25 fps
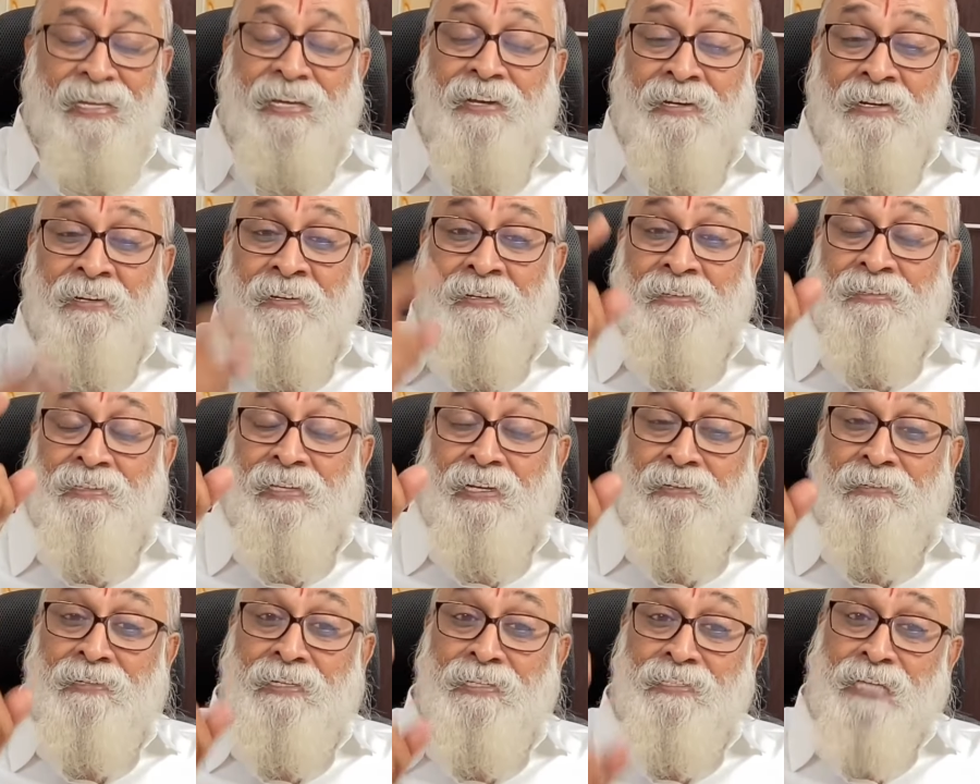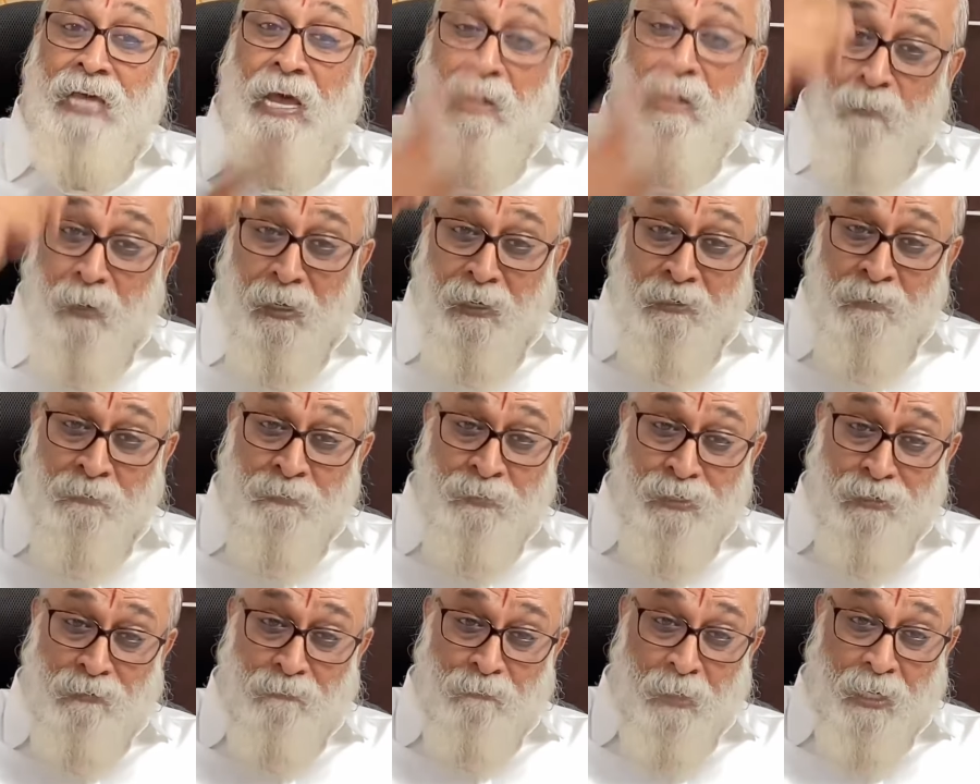Then the disciple
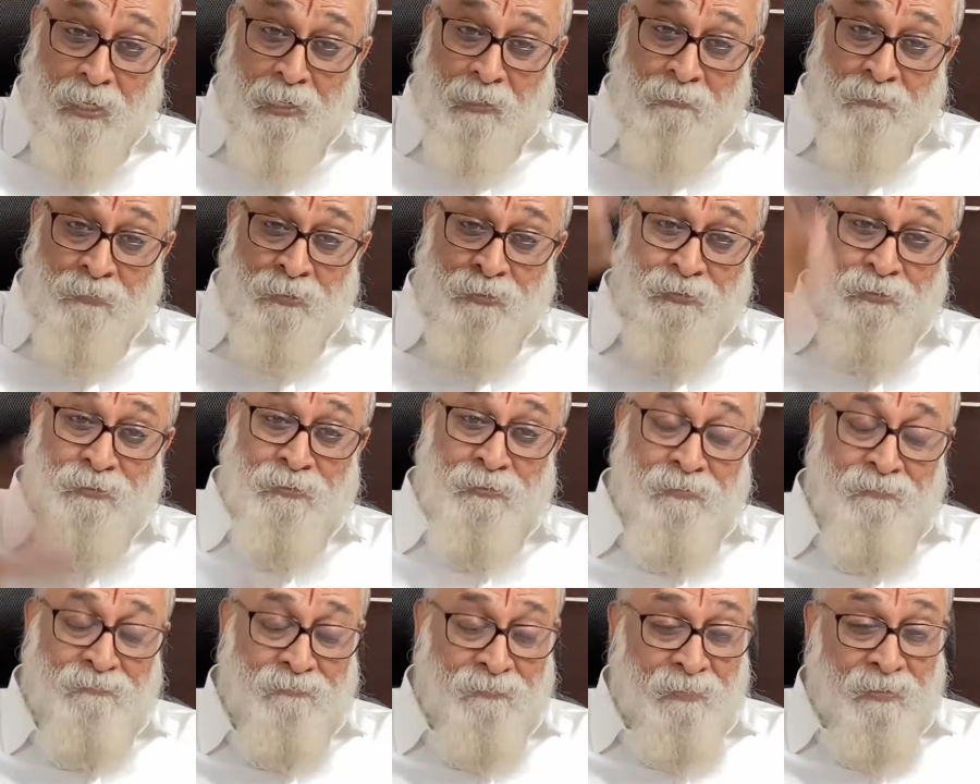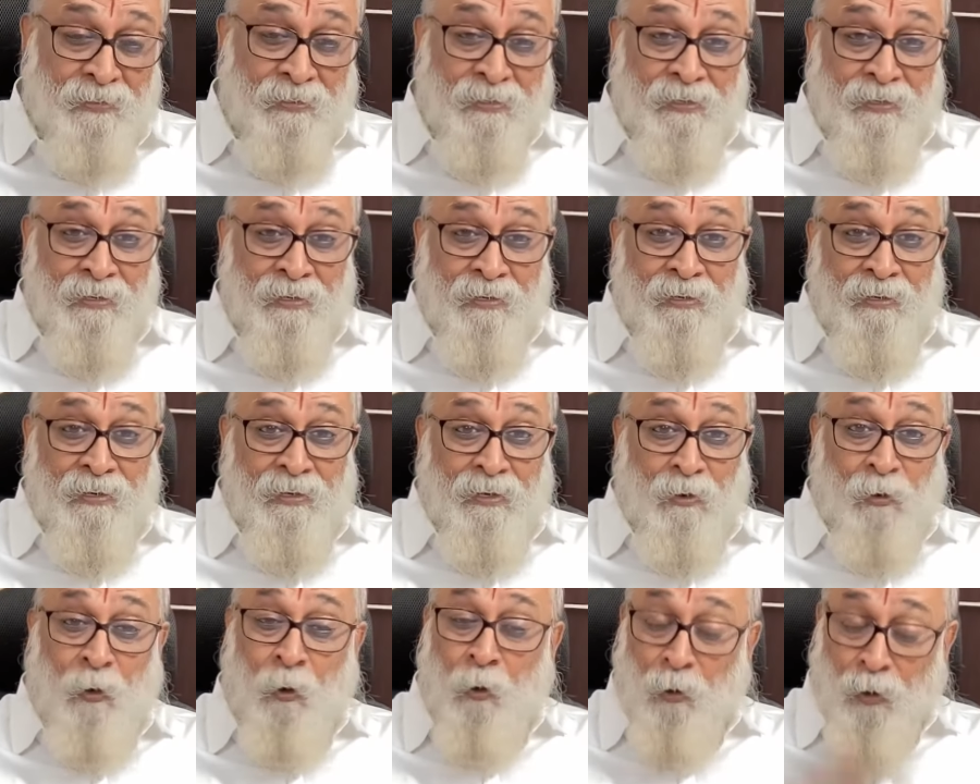himself becomes,
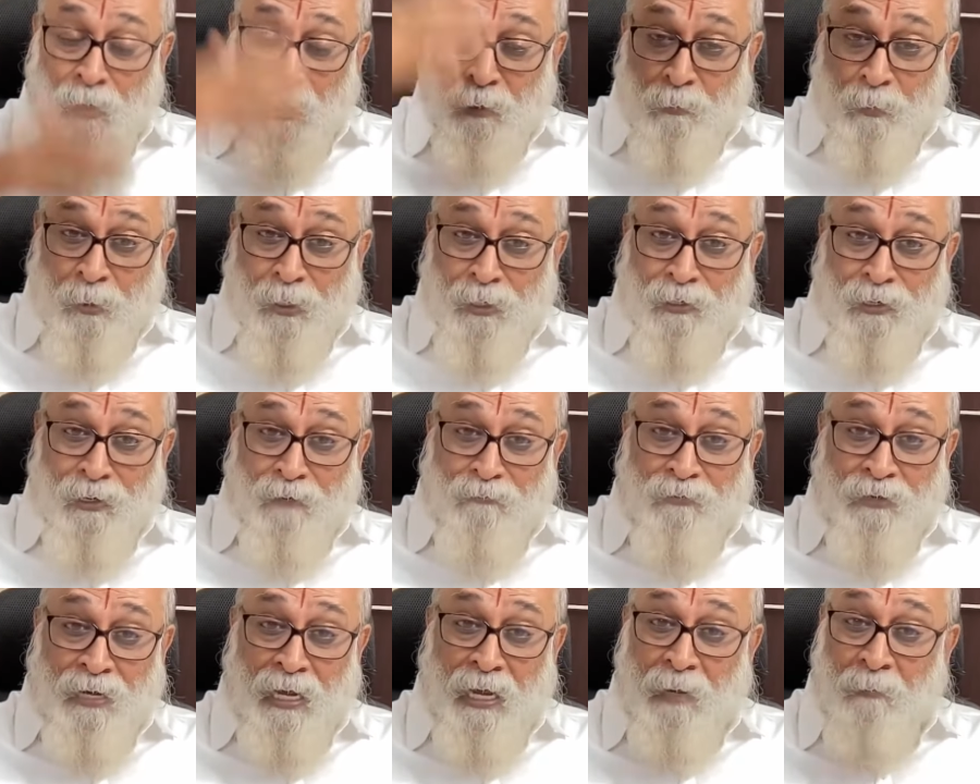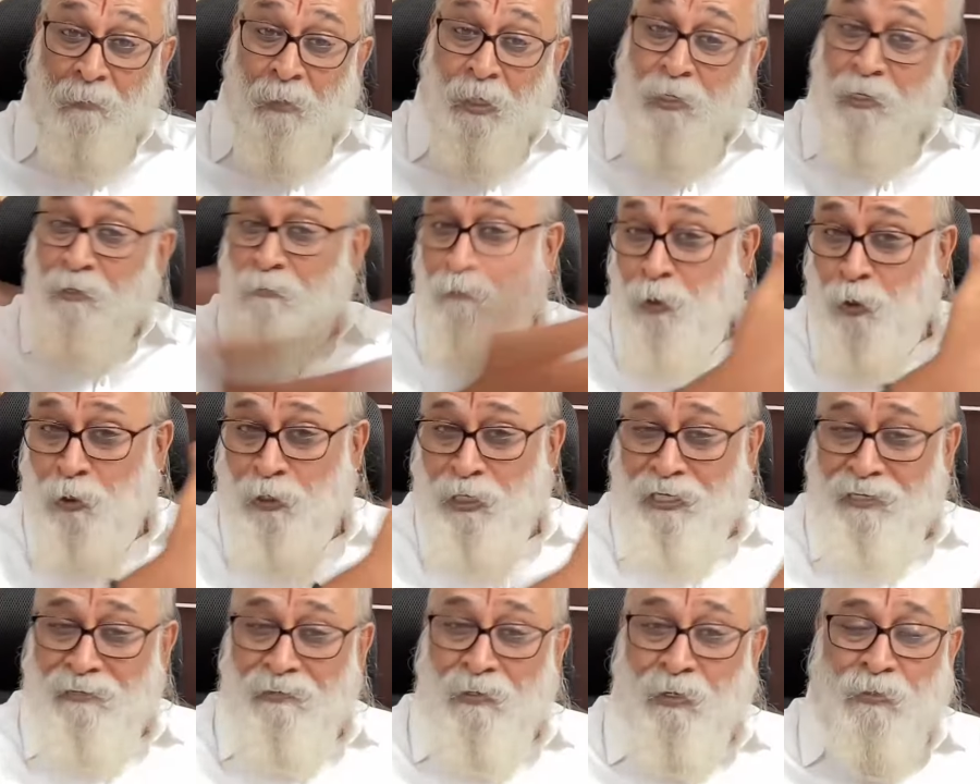over a period of time, a
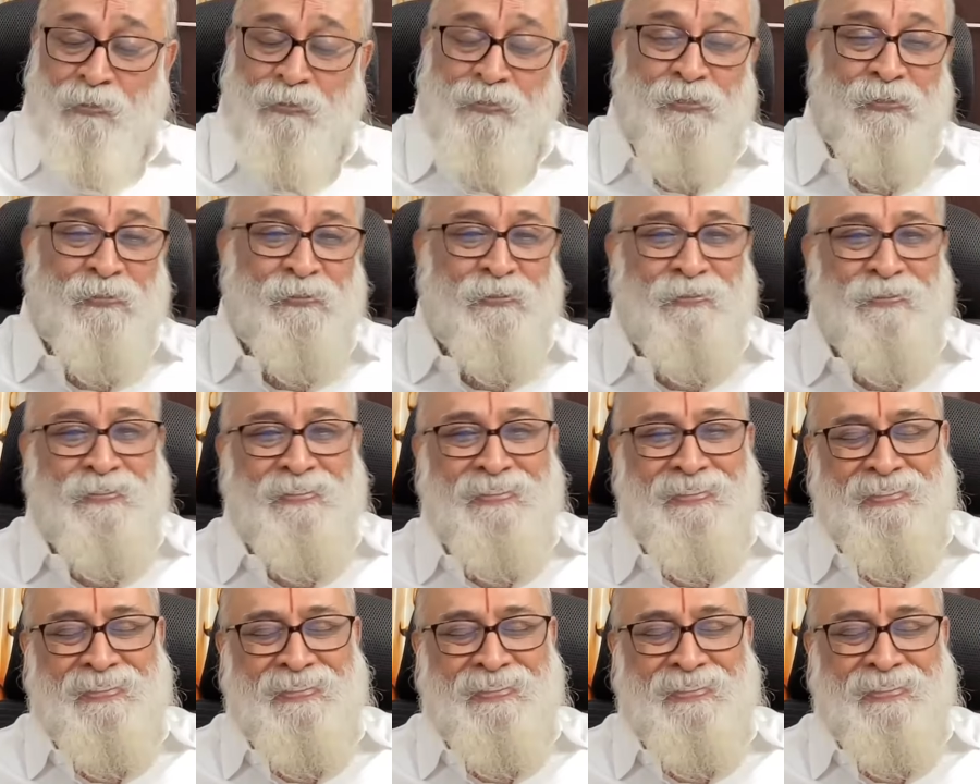devotee also.